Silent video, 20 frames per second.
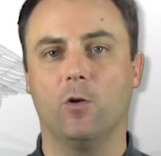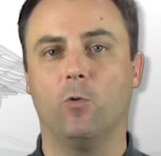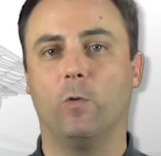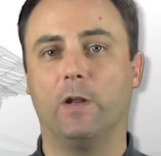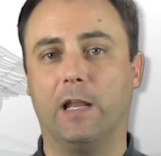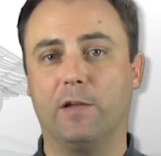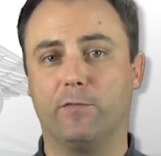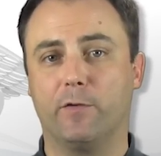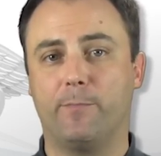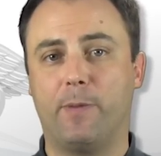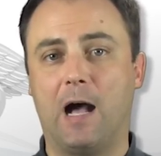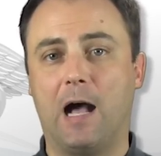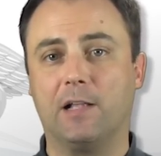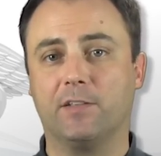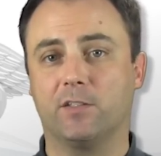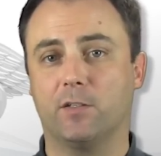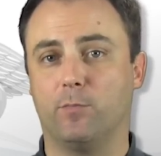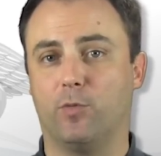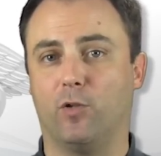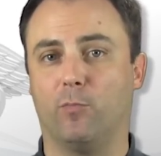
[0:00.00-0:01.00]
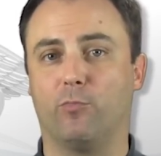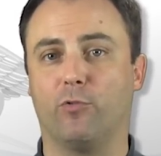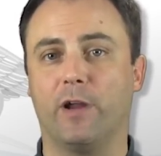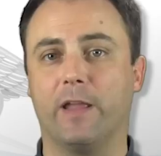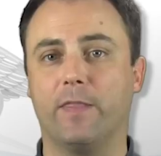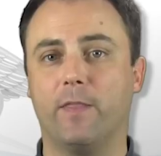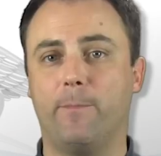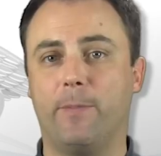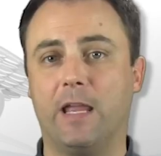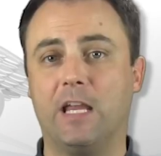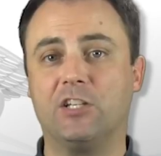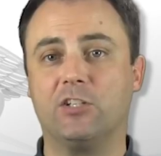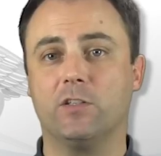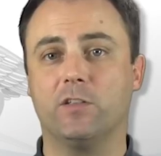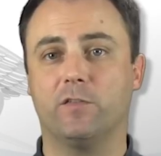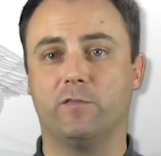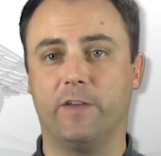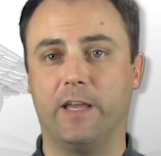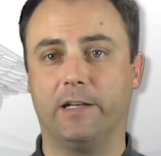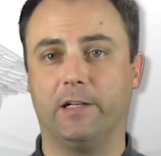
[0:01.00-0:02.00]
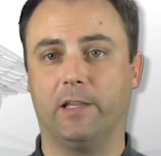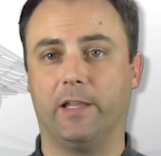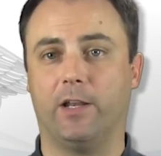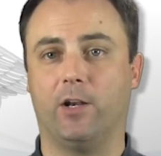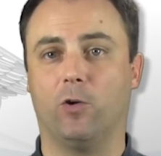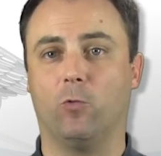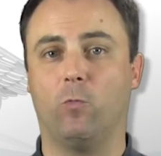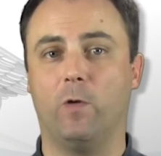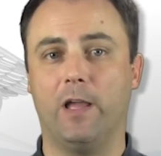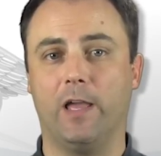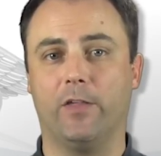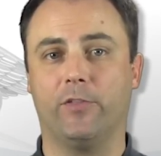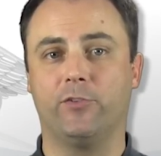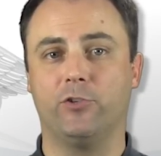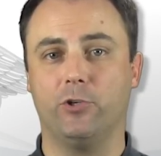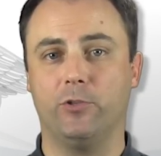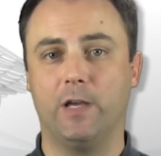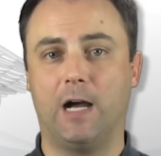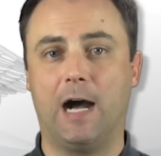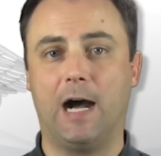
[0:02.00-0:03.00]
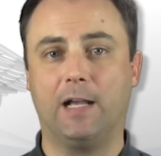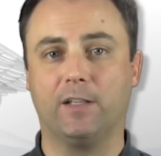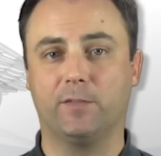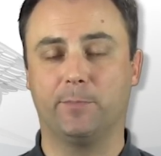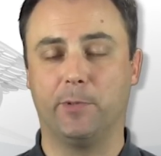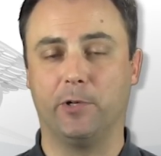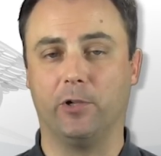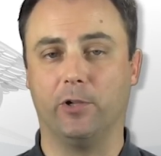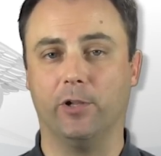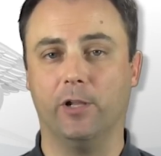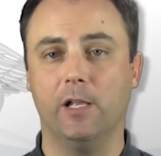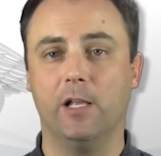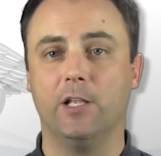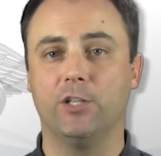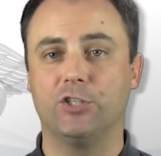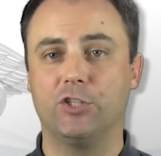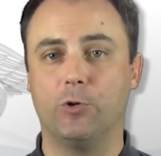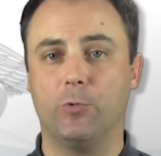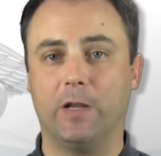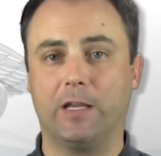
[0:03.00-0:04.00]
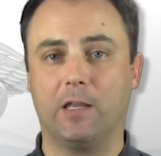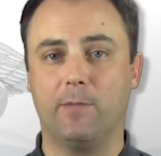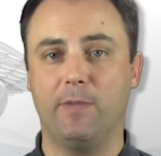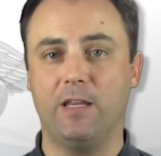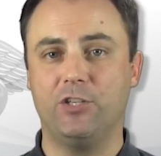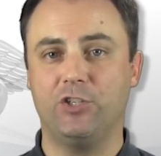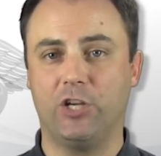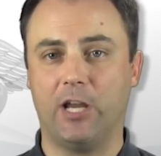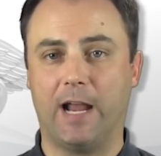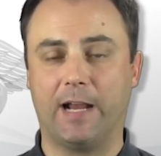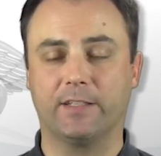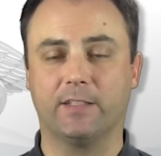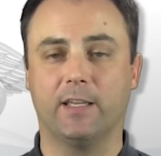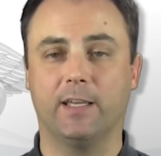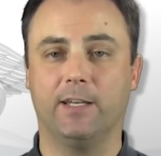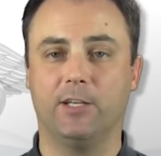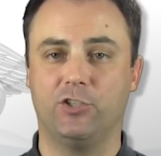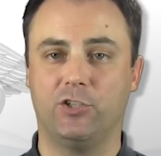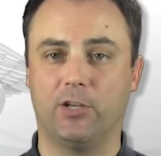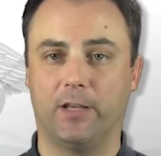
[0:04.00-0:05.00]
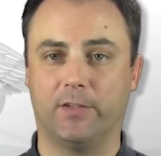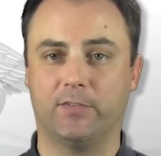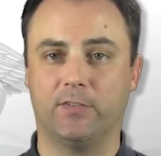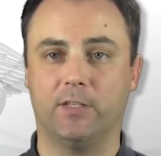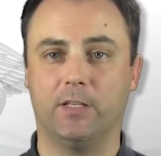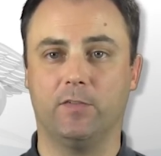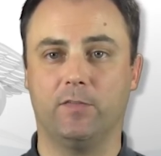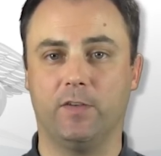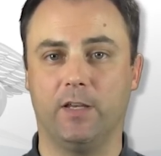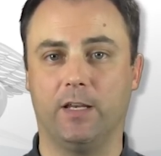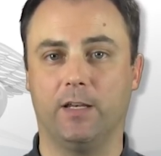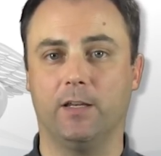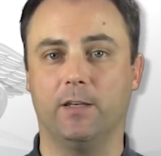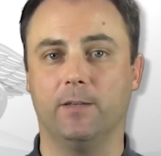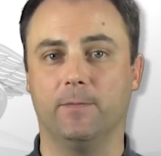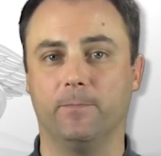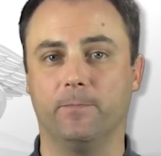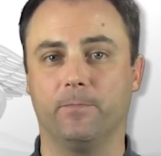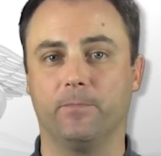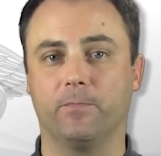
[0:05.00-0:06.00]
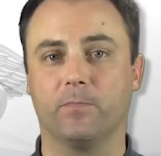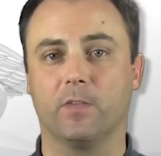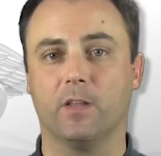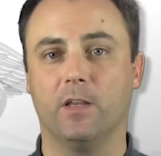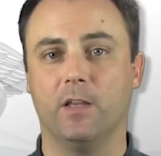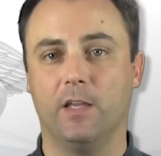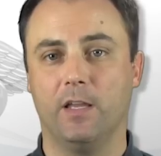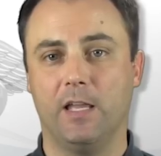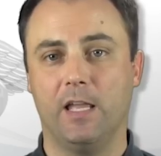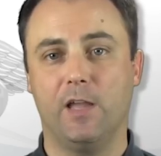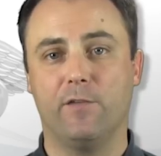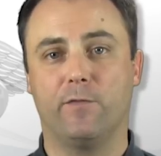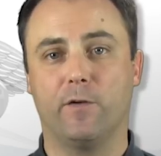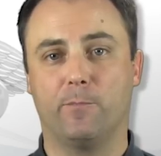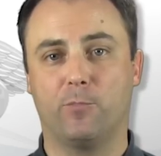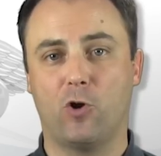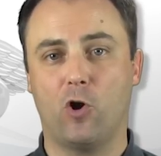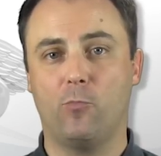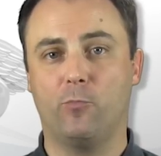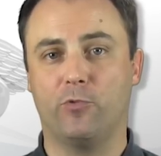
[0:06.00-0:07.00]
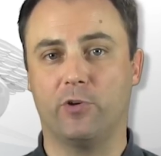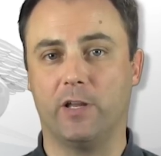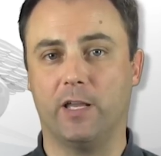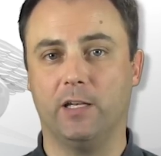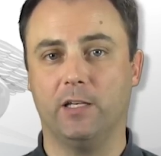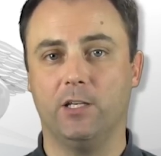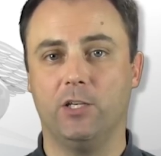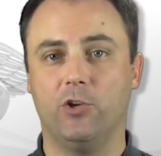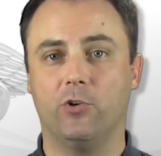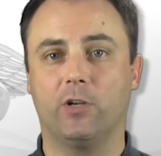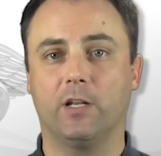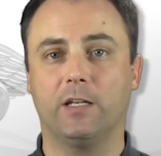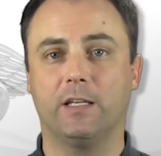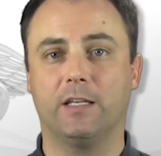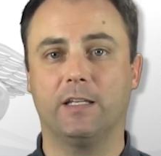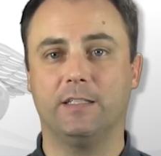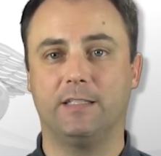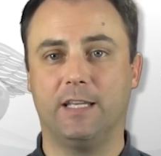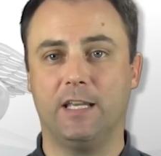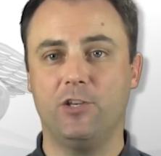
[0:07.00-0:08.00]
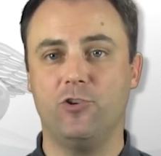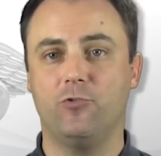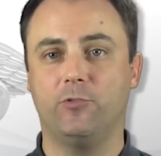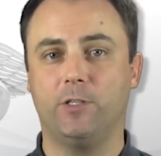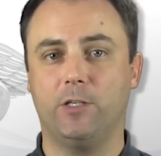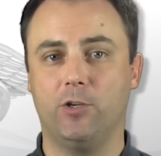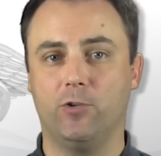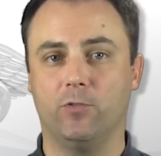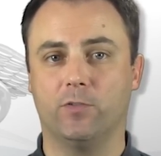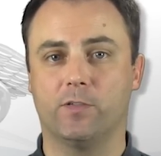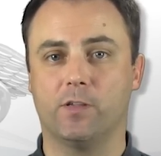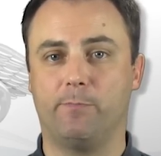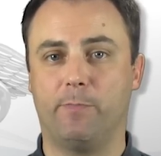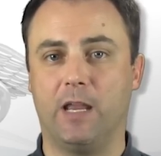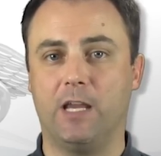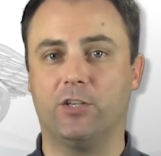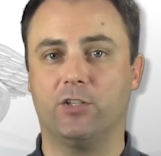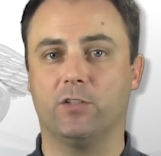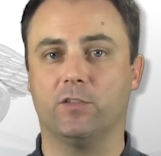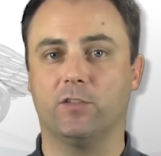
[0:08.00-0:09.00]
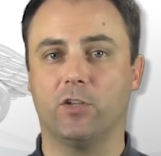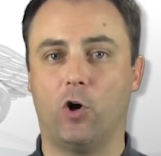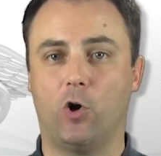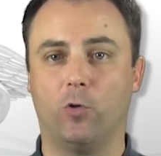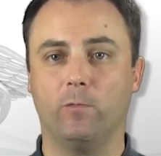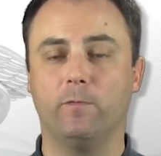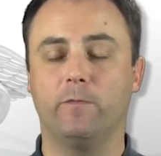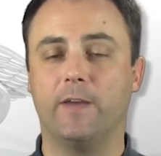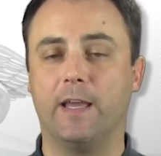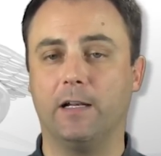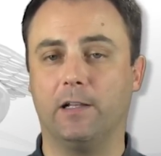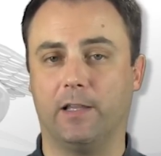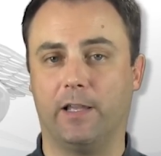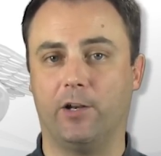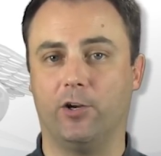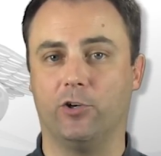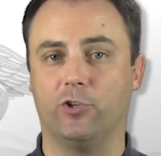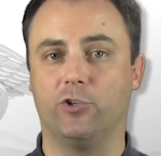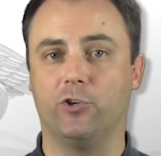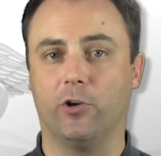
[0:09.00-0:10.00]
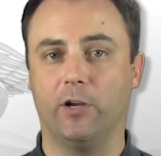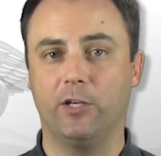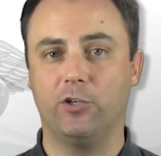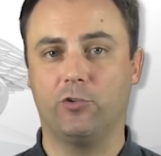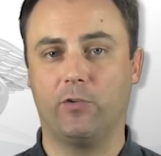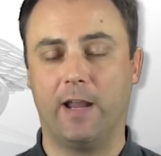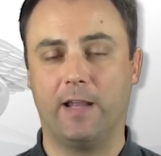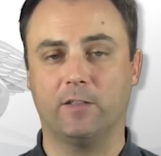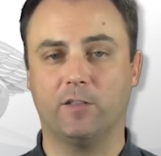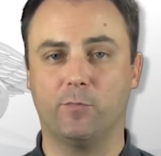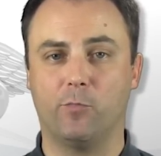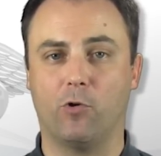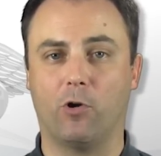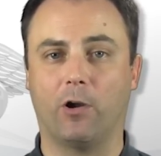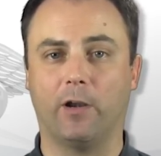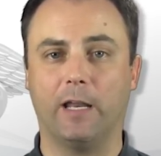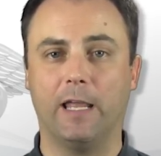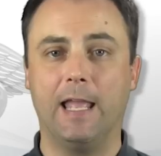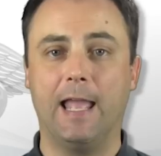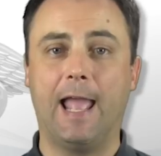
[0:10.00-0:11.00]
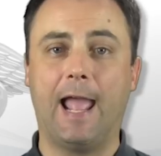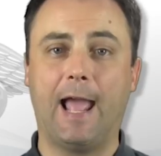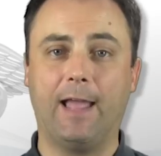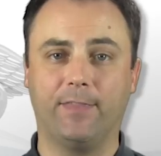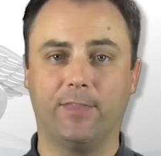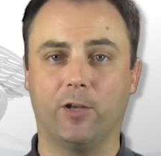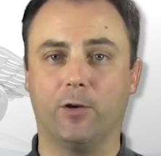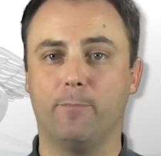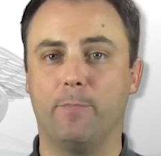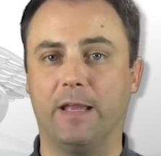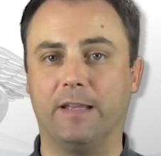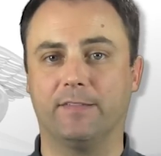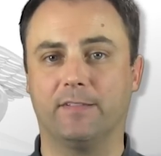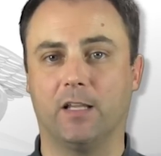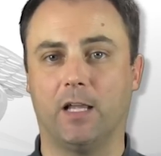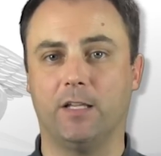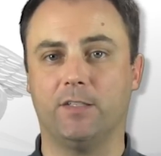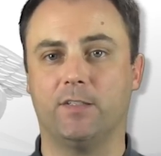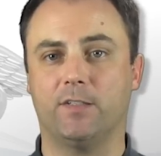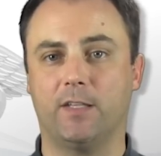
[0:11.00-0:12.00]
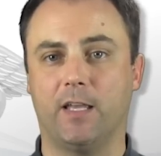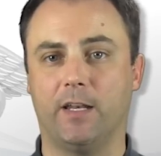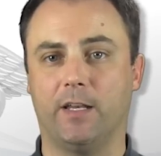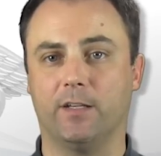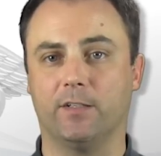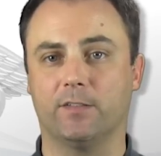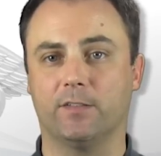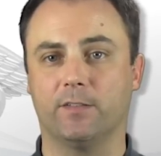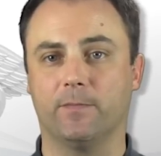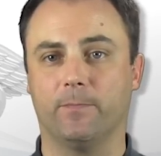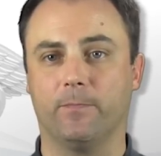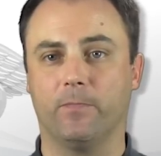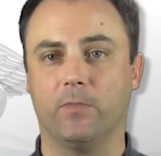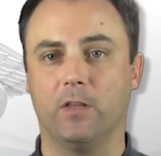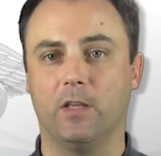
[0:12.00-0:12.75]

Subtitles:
Whenever possible, bring the patient's ventilator to the hospital so it can be checked and adjusted if needed. If appropriate, you can continue to use the patient's own ventilator during transport at their baseline settings.